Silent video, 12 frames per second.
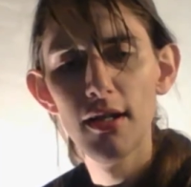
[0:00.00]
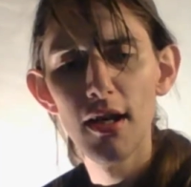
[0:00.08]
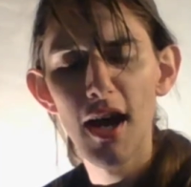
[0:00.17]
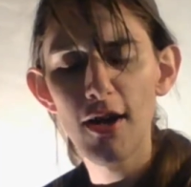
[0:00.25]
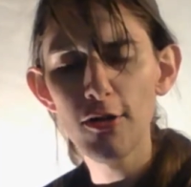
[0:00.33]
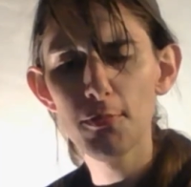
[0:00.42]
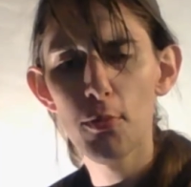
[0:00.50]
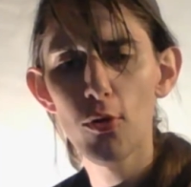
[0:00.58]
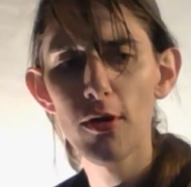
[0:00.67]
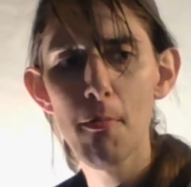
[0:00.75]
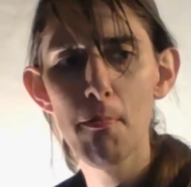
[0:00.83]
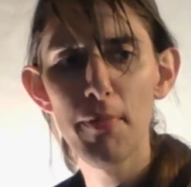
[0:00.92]
I was born
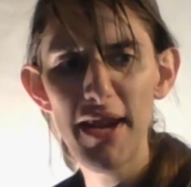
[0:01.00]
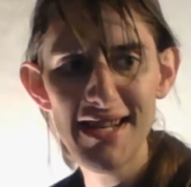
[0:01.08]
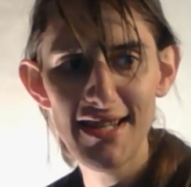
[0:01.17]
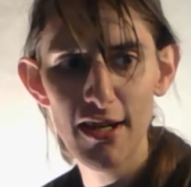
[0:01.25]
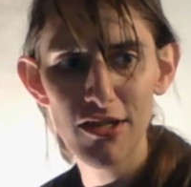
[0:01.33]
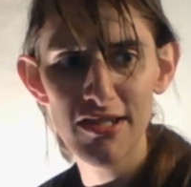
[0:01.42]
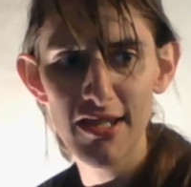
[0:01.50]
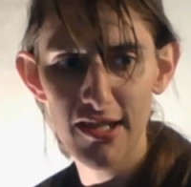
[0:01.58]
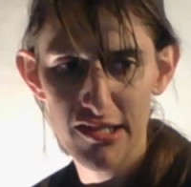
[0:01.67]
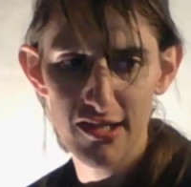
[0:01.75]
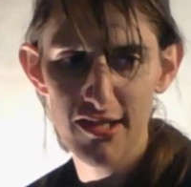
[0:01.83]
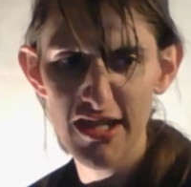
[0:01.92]
in Baytown,
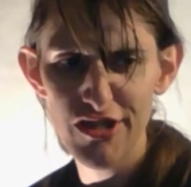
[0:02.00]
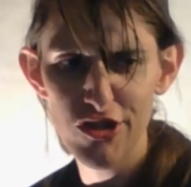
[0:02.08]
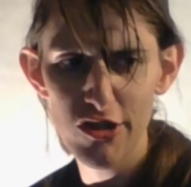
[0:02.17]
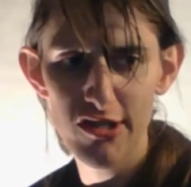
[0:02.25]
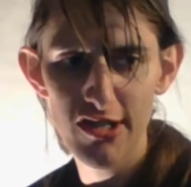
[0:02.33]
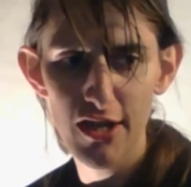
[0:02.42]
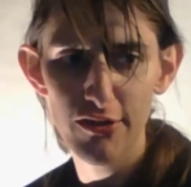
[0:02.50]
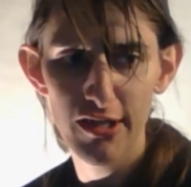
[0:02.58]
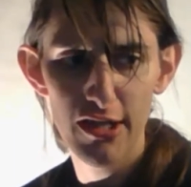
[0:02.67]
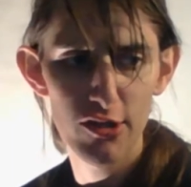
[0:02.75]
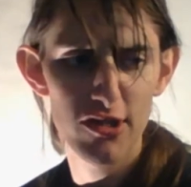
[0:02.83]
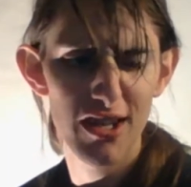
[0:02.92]
Texas. That's just south of
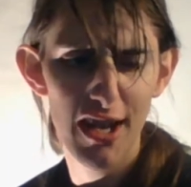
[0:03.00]
Houston.